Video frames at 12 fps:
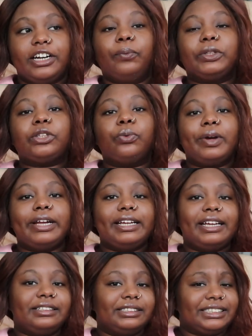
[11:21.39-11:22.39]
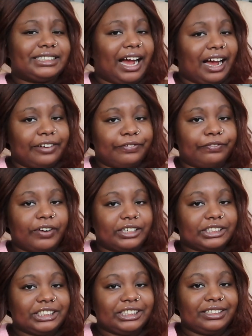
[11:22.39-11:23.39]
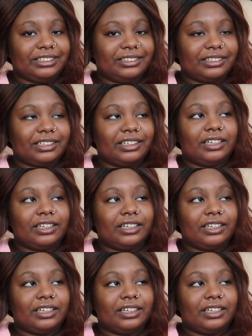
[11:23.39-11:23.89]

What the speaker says: With the way at least I function,